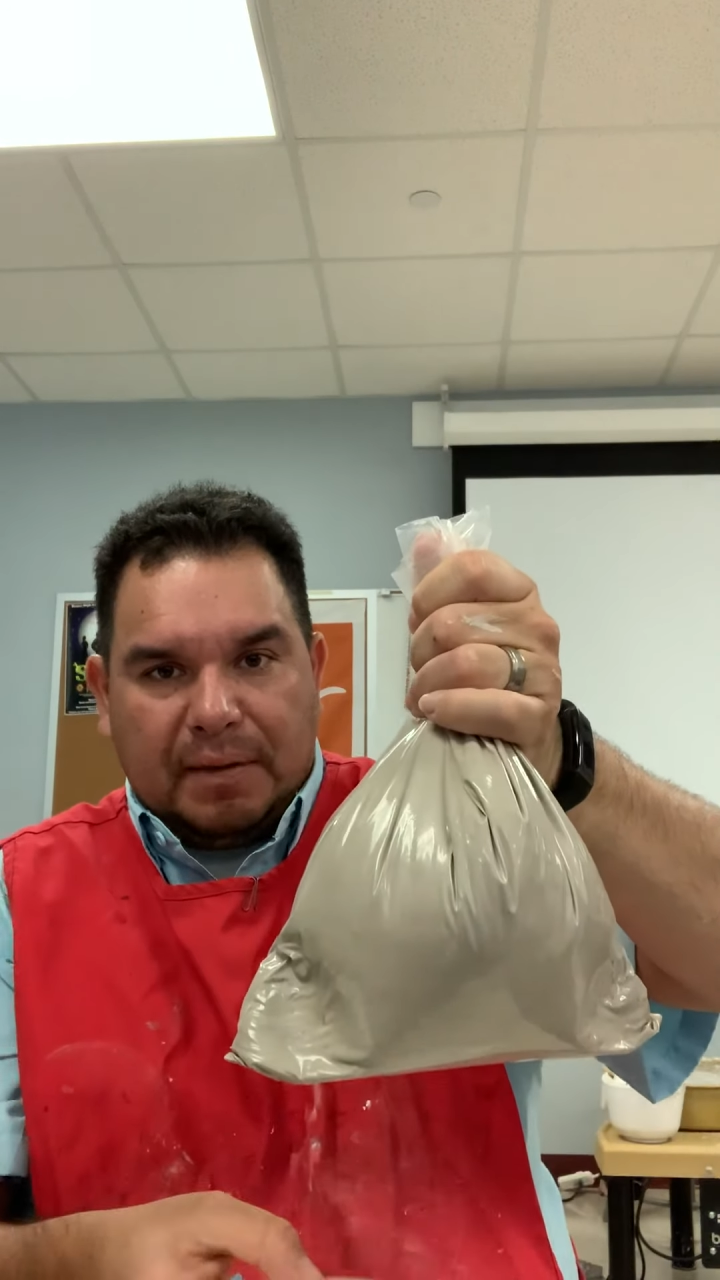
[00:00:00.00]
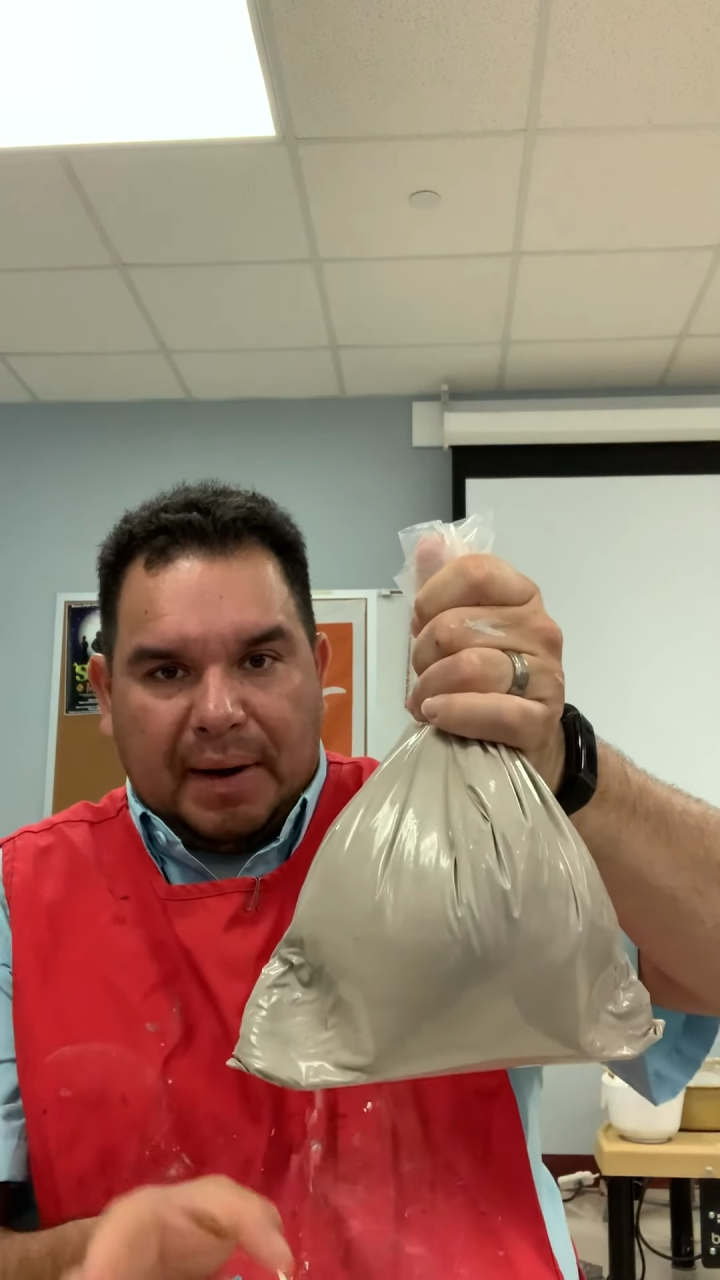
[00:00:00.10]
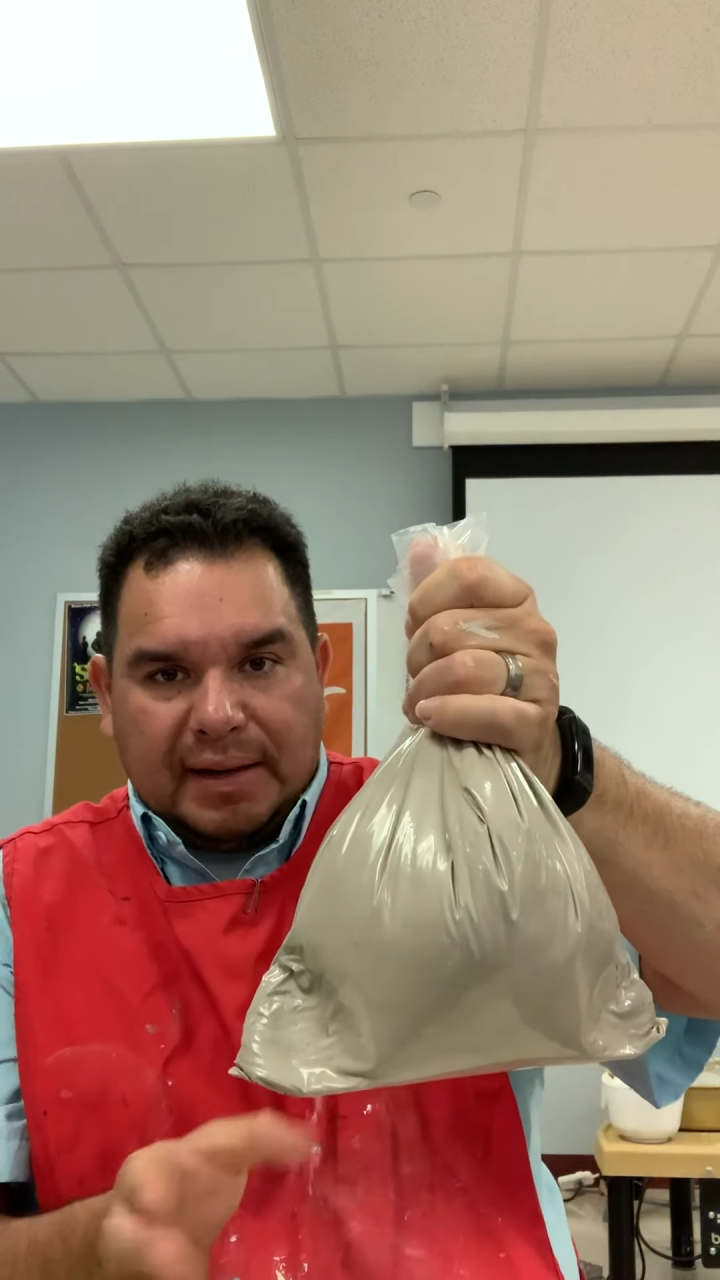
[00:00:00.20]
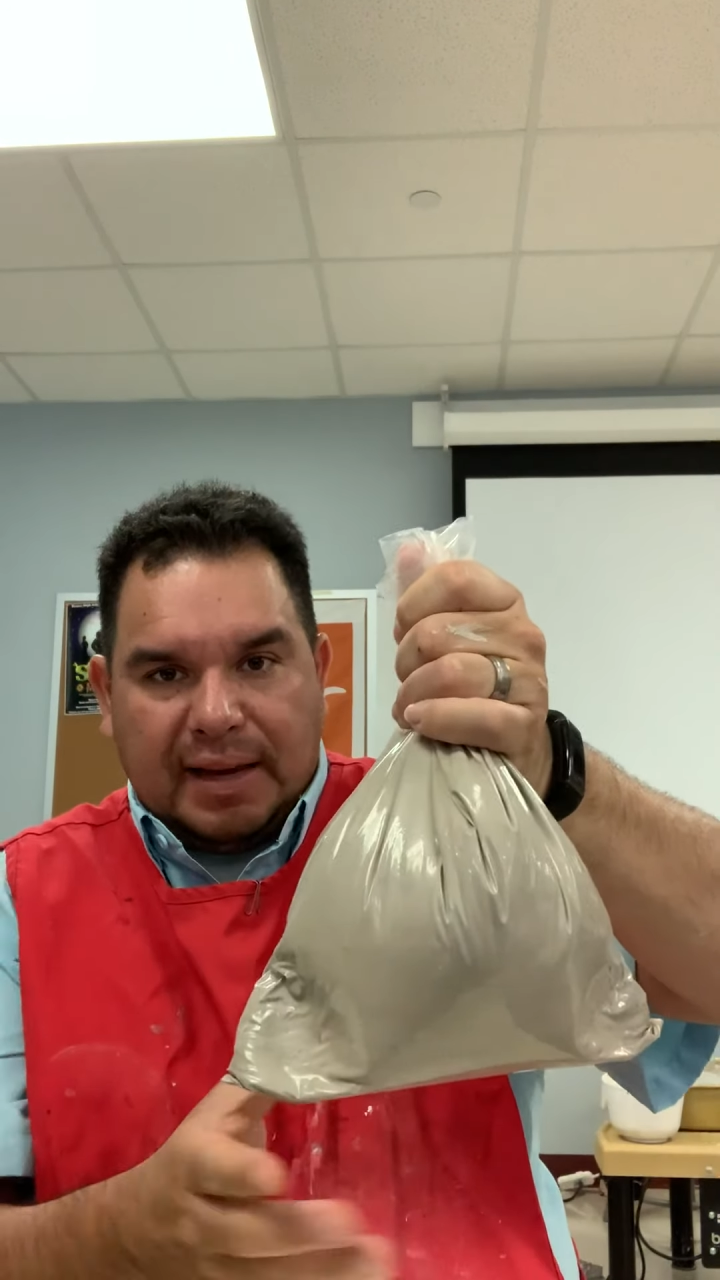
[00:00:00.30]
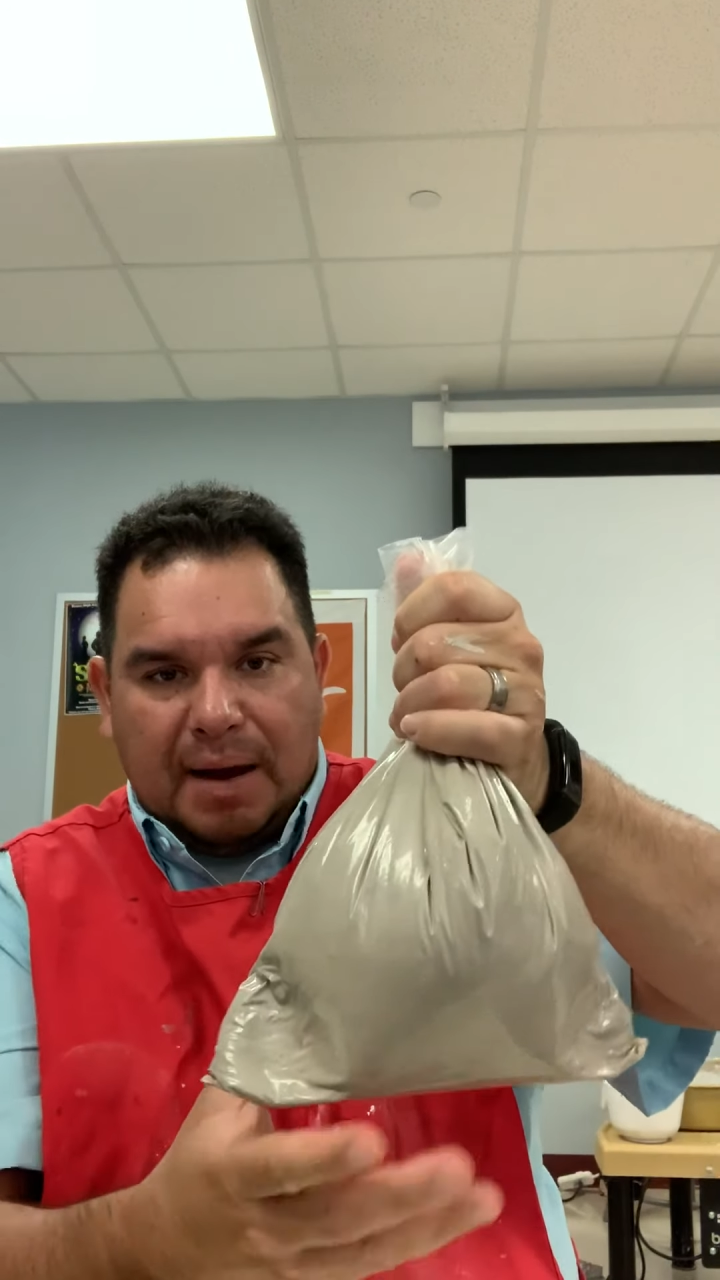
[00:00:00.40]
in
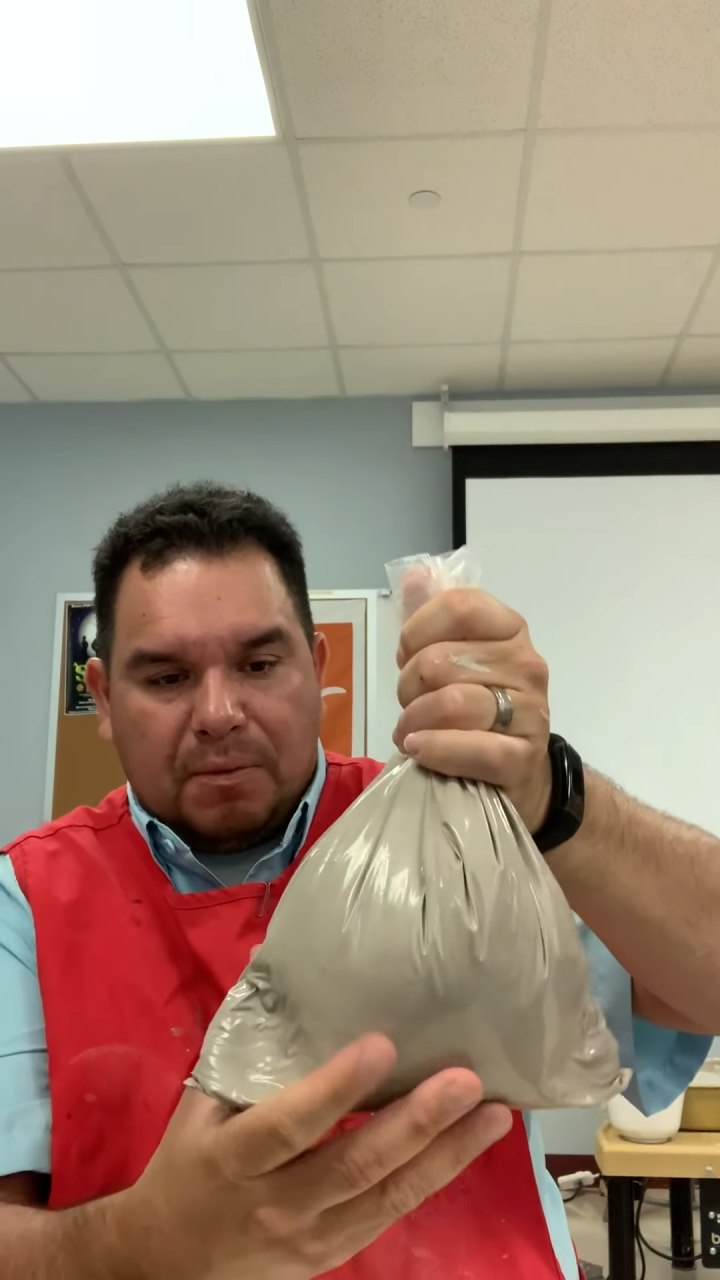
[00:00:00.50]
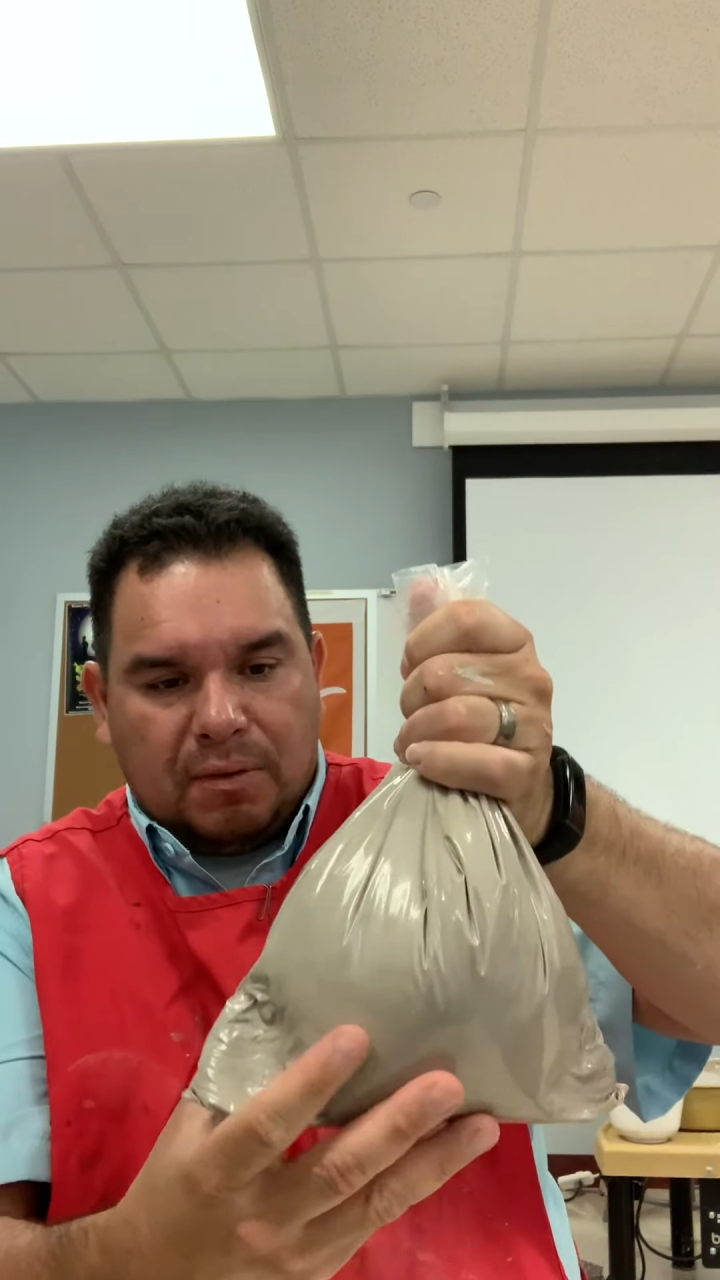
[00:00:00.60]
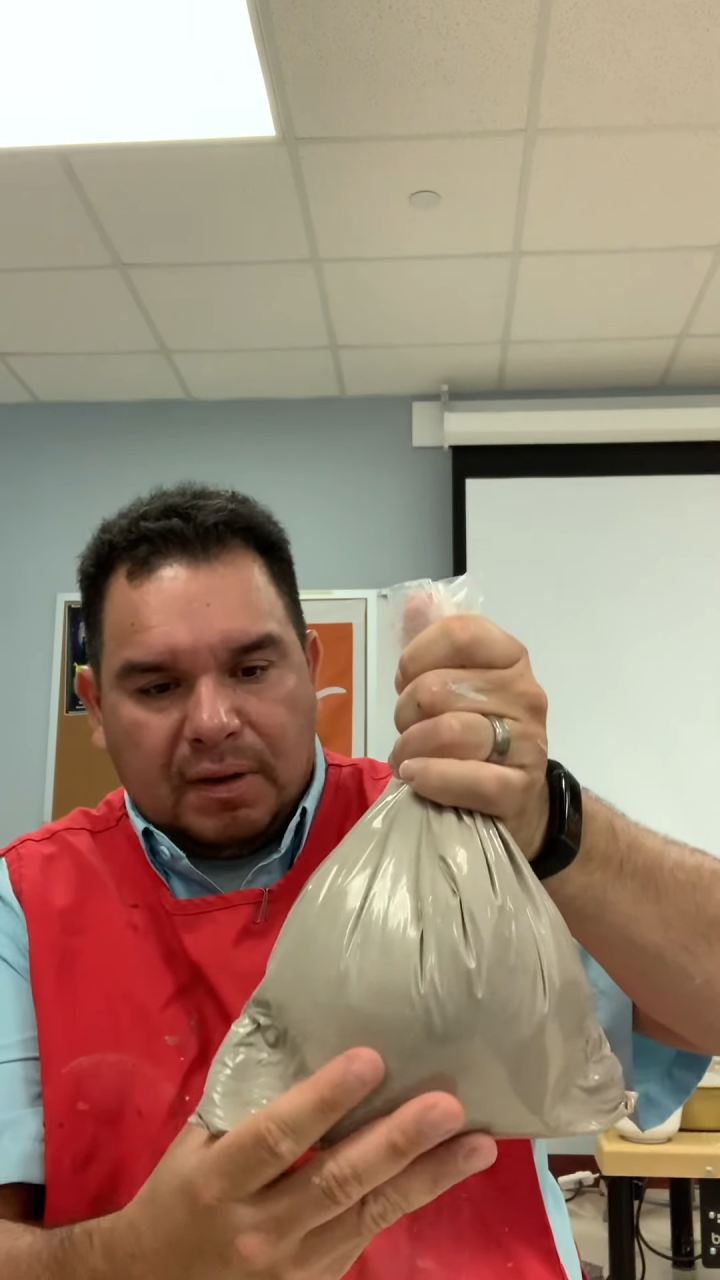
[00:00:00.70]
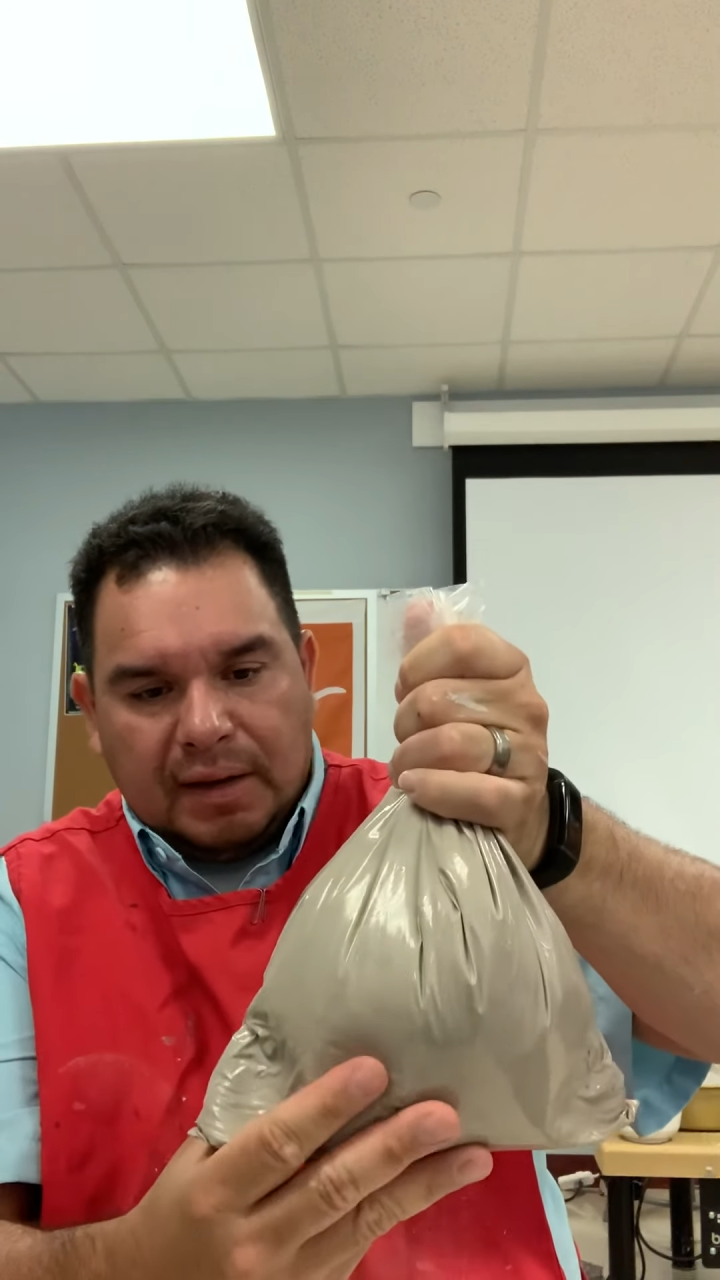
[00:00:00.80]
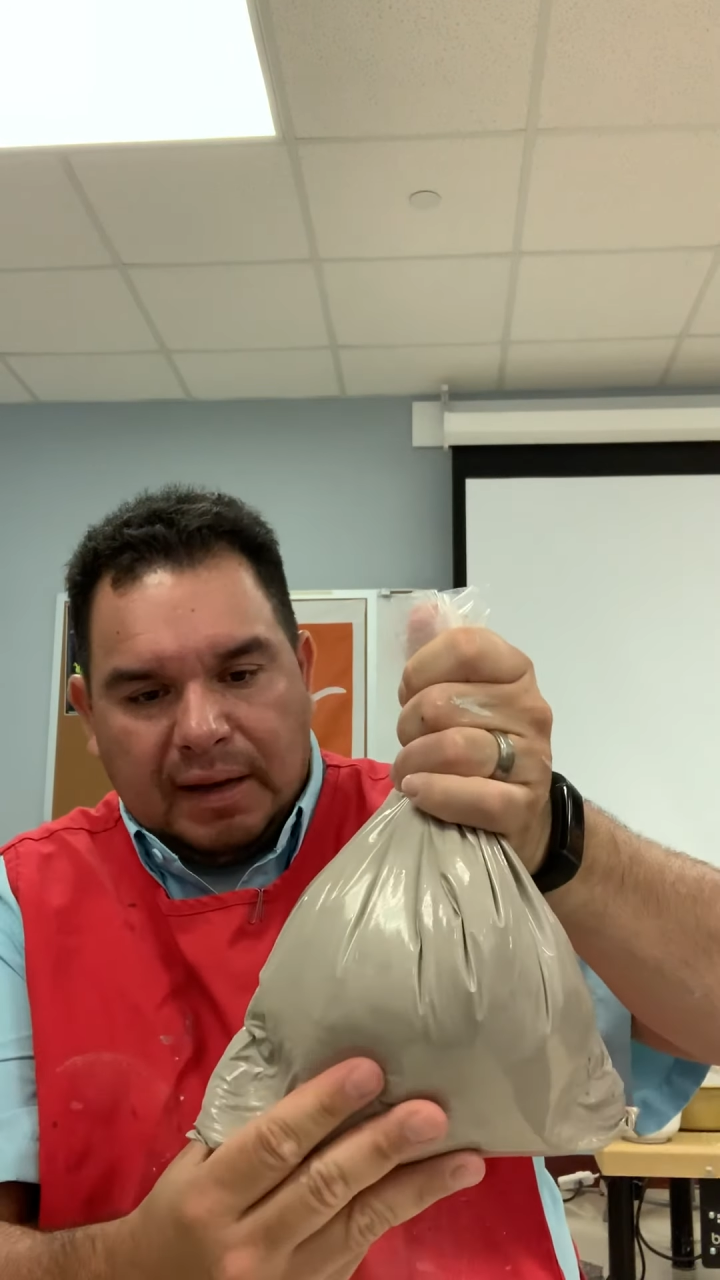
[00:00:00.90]
my table,